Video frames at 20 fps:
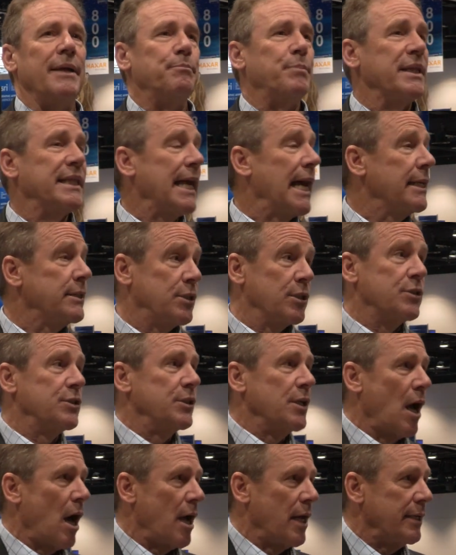But that does
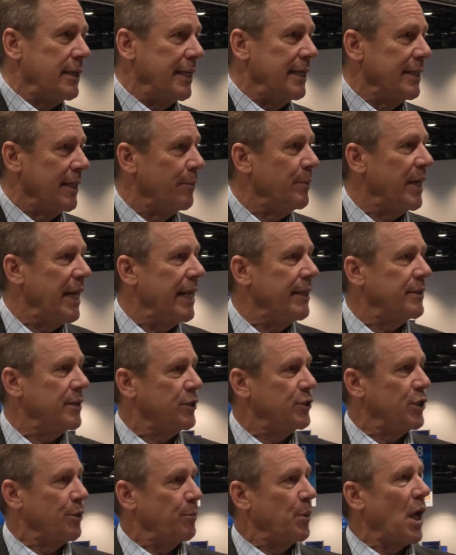not eliminate the
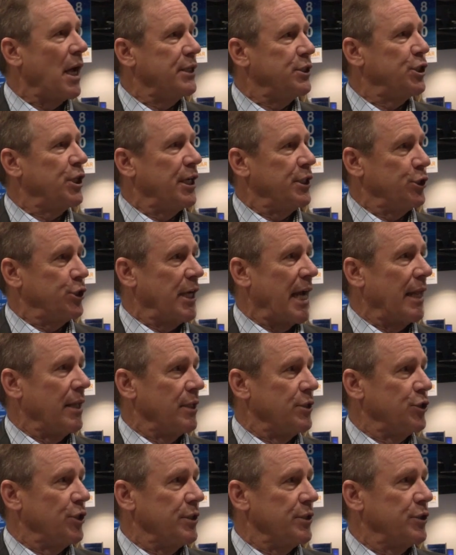supply chain
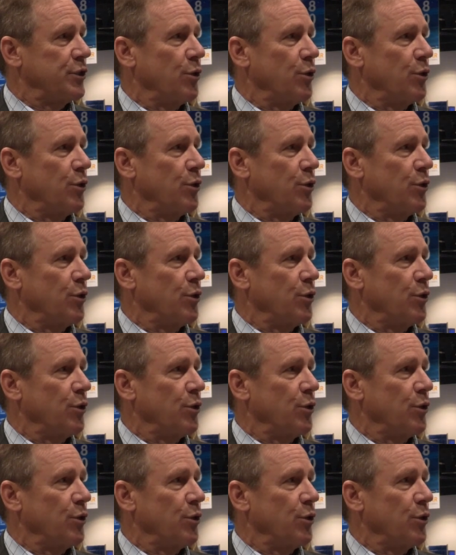challenges.